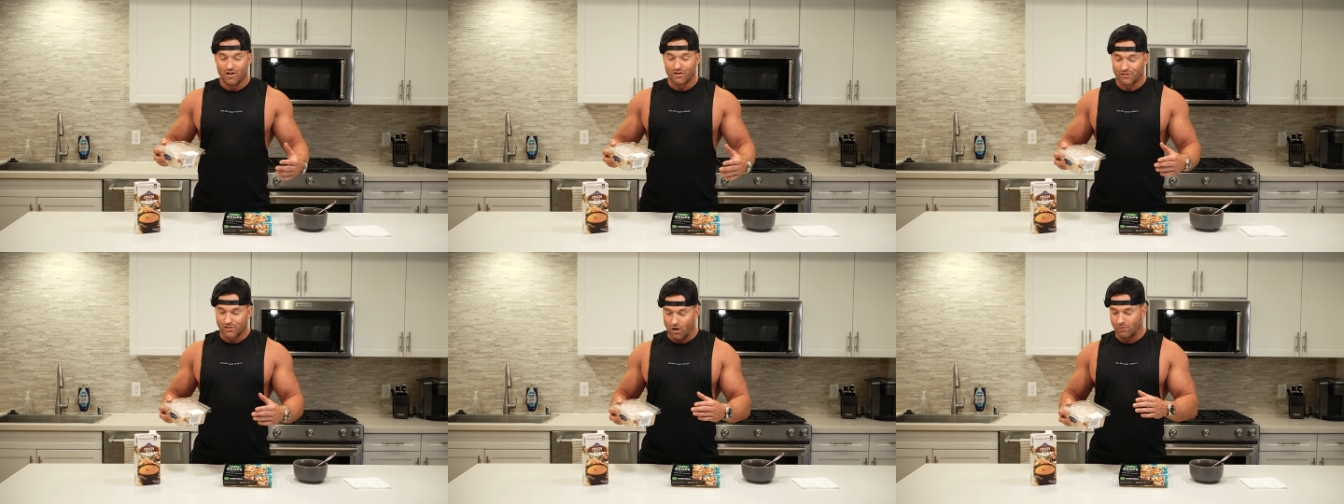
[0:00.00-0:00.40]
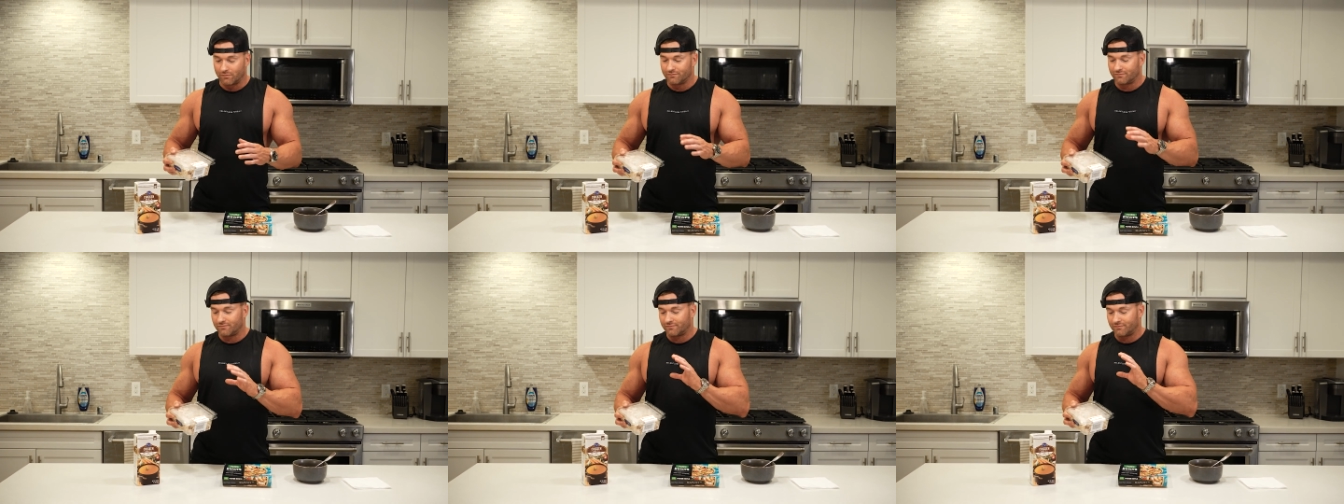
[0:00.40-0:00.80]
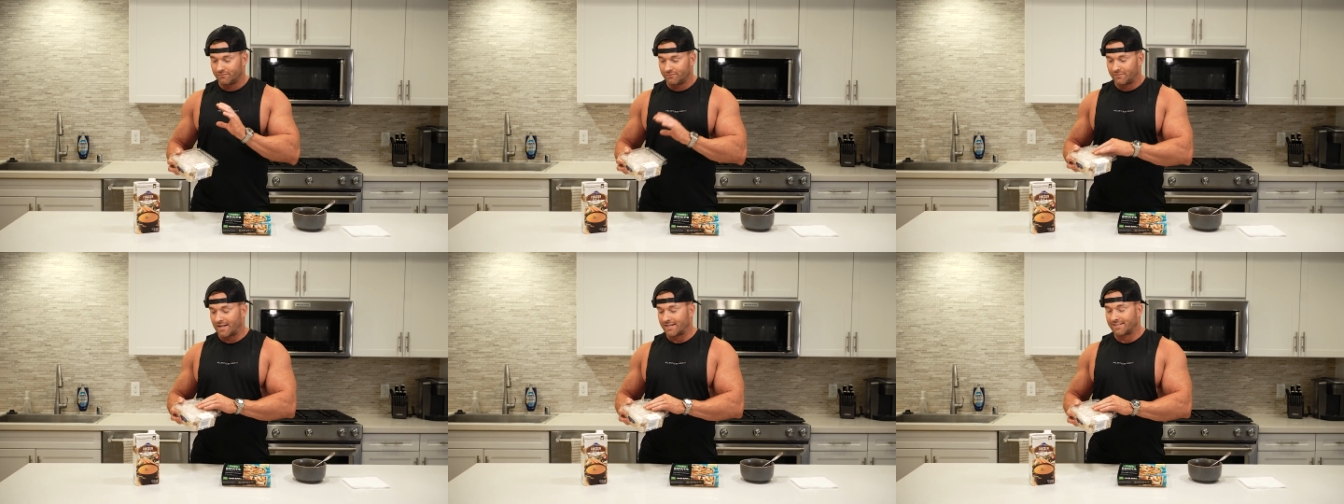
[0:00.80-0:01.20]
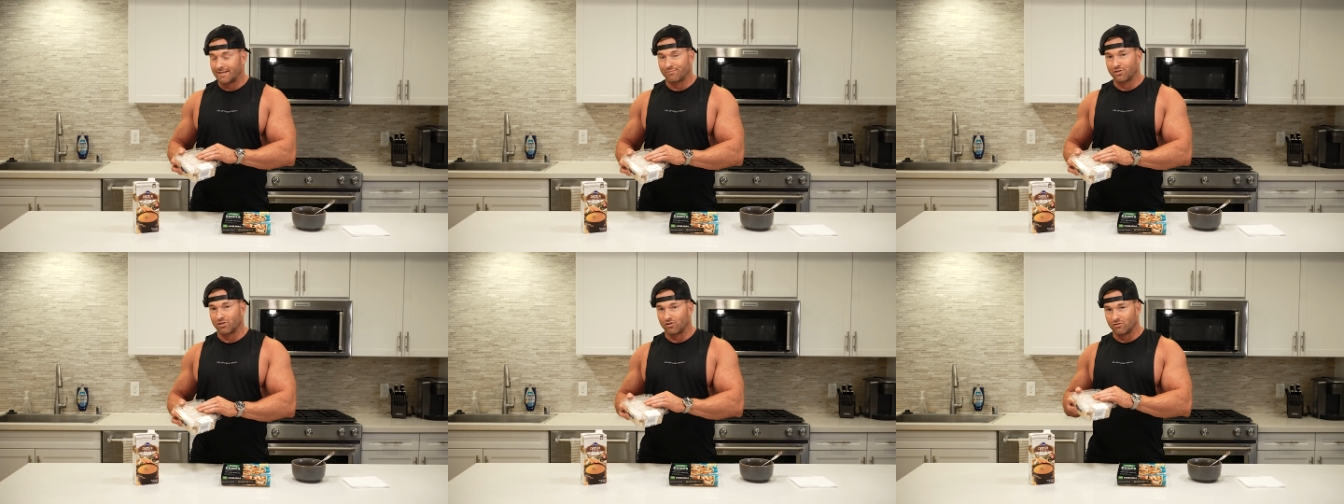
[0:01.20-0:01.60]
So that's
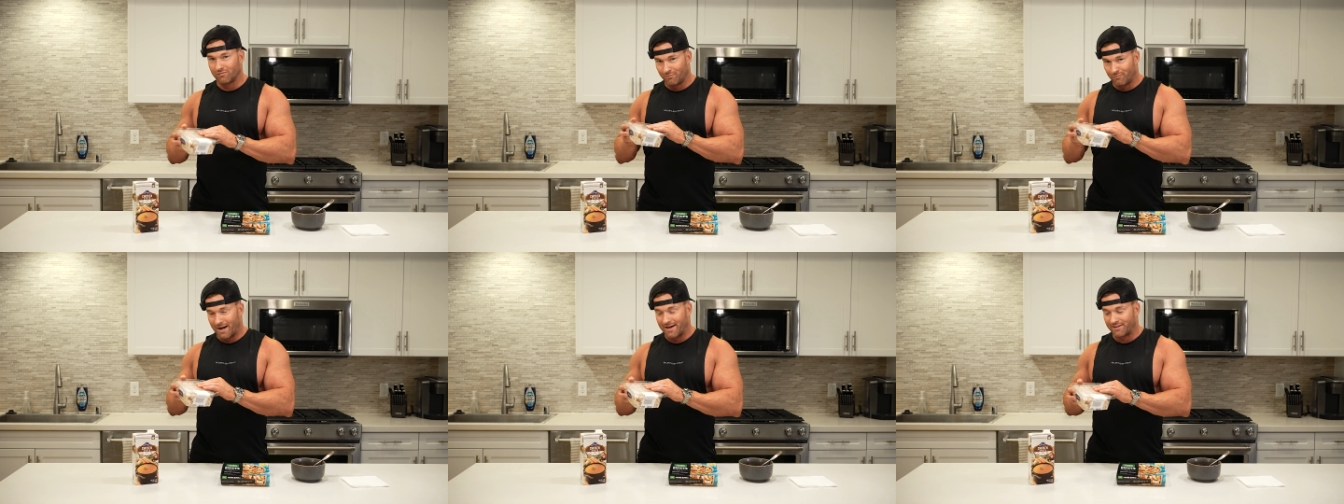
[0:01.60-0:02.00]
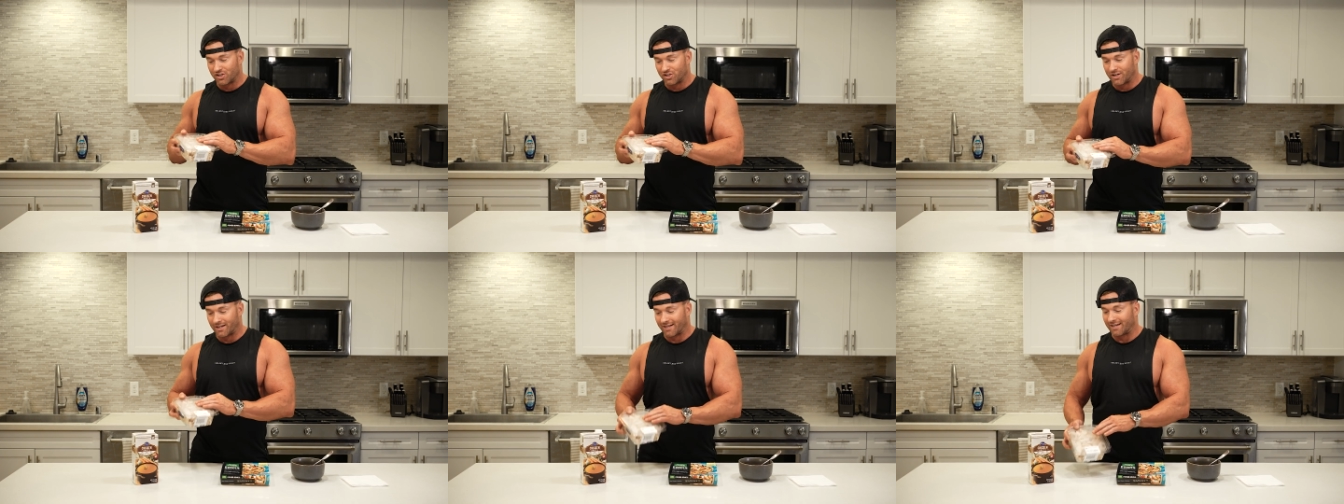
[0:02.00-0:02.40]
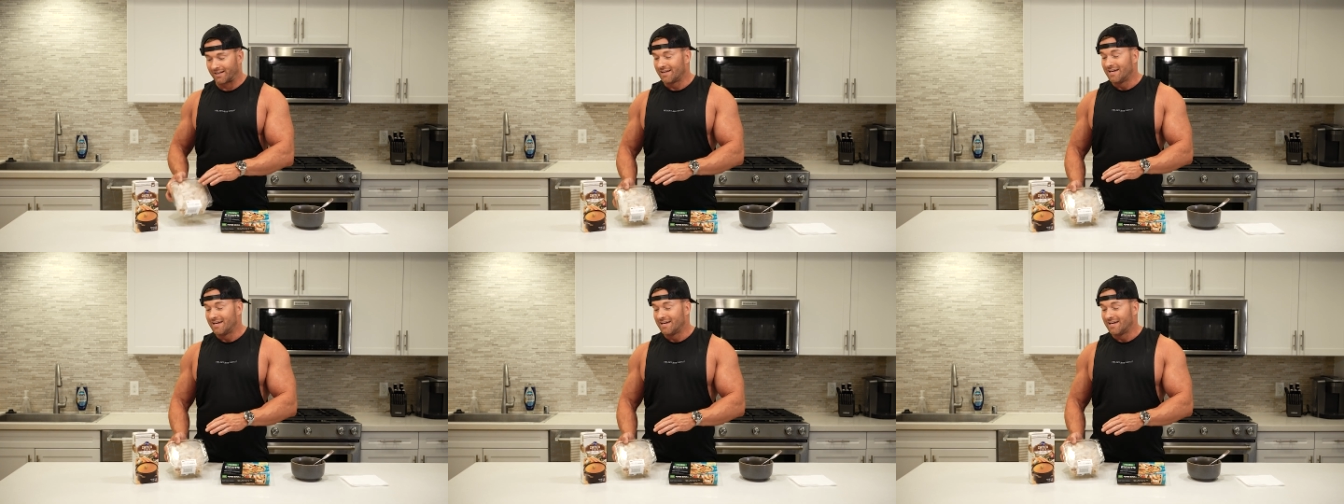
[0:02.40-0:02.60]
step two, buy this chicken.